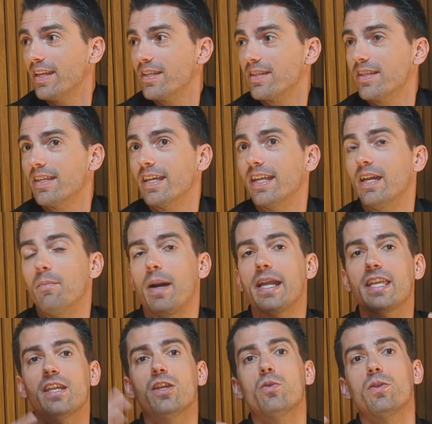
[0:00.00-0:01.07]
Is that it
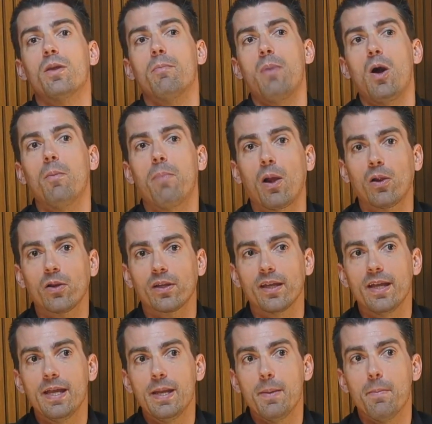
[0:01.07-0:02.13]
might get you in the ballpark,
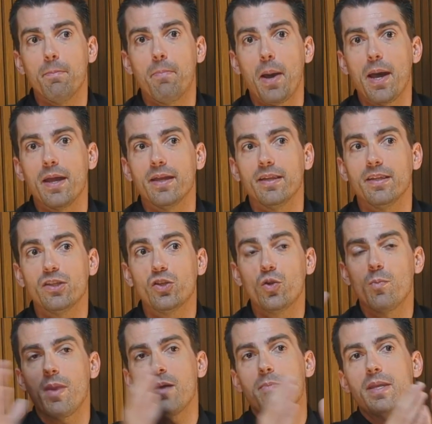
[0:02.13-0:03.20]
but
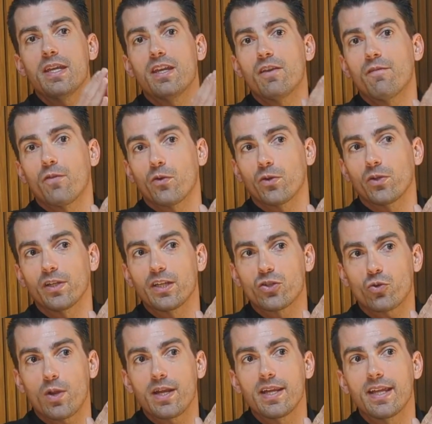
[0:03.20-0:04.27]
you may be inadvertently
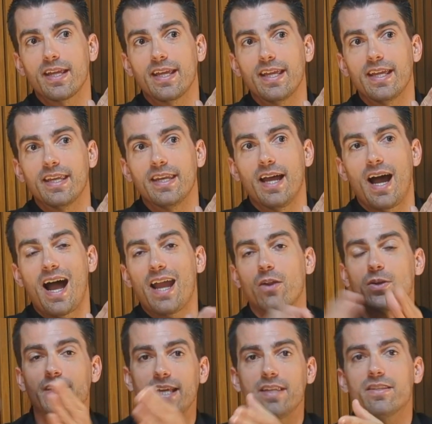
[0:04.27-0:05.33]
training in
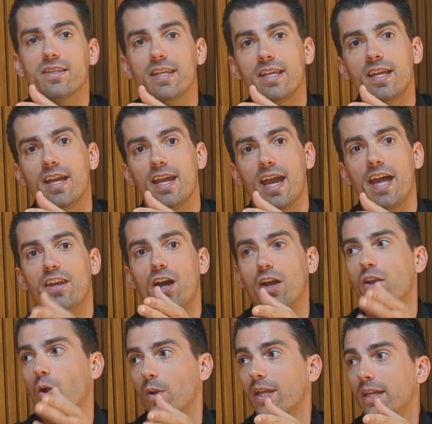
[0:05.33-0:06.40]
higher intensity and
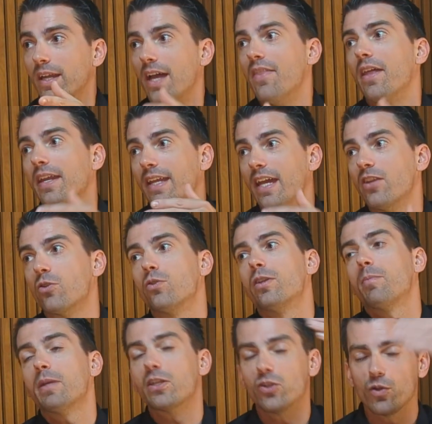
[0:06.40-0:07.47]
not knowing it. And then again, you're
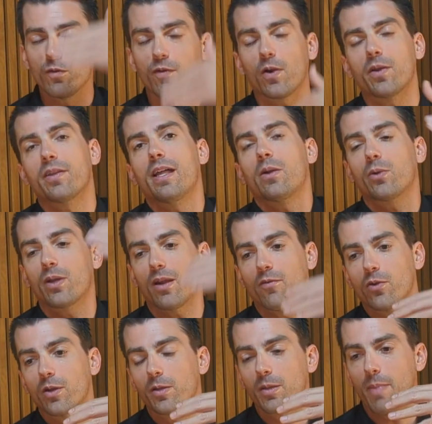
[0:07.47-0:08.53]
dipping too far into that
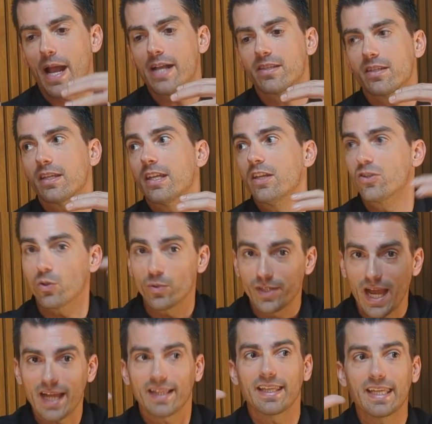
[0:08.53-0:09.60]
recovery capacity. And so
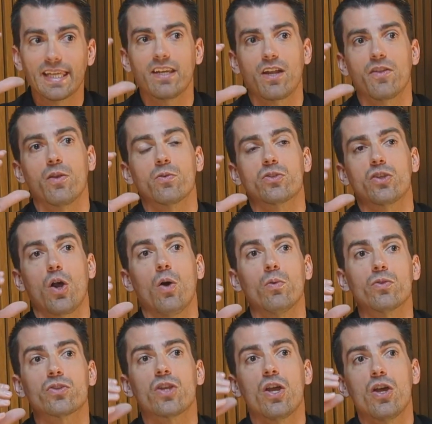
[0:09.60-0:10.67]
dialing in on those
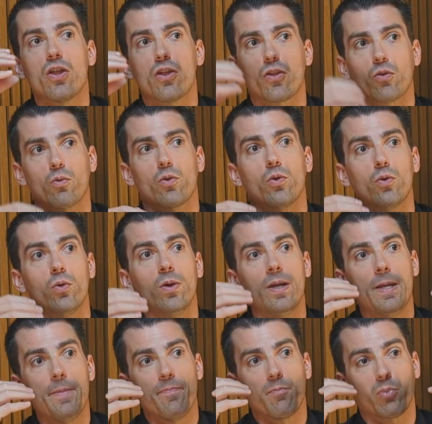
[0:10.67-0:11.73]
zones through
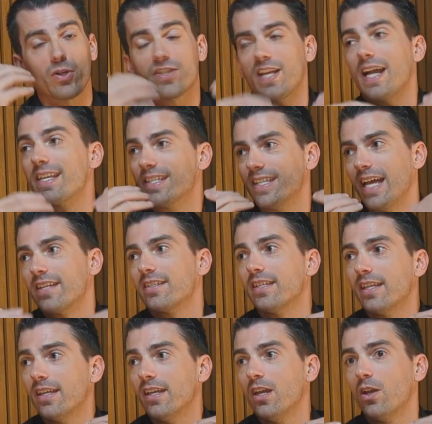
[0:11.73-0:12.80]
precise
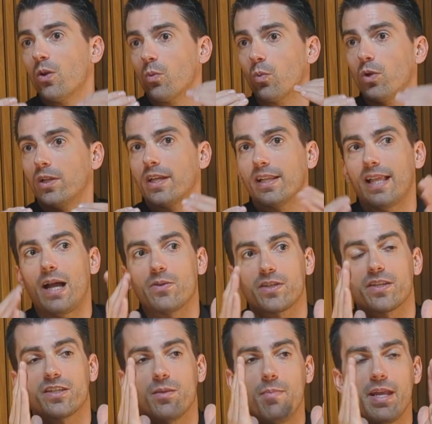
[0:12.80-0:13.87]
testing really allows
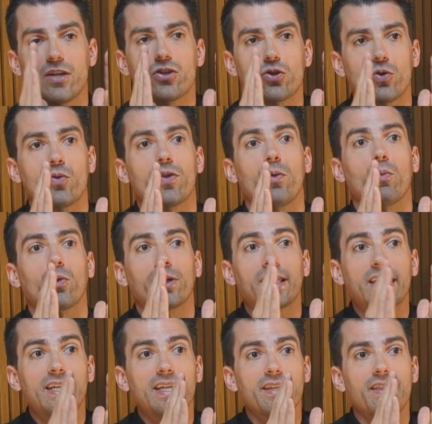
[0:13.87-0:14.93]
us to make sure that we're
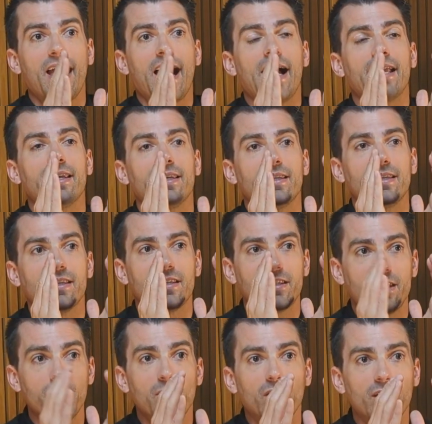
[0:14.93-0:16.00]
getting that
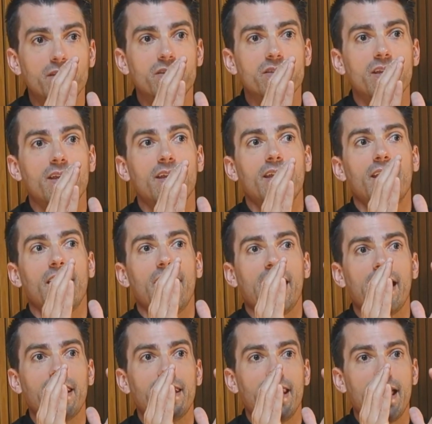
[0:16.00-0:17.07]
stimulus
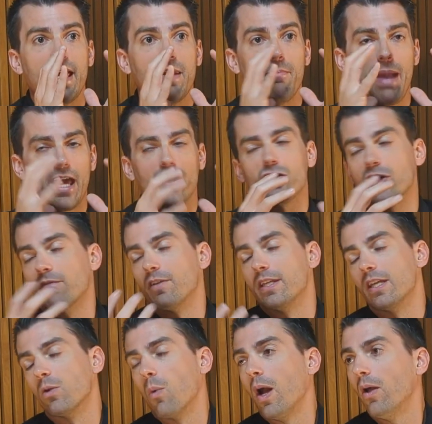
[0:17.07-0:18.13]
and managing
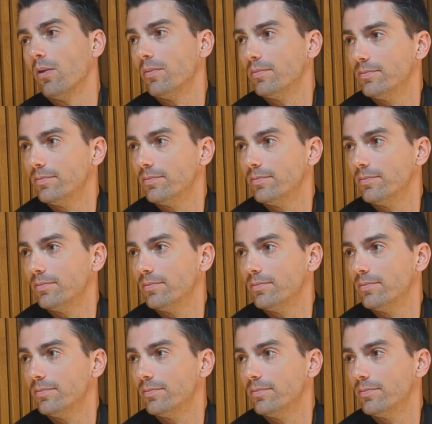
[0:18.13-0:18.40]
fatigue well.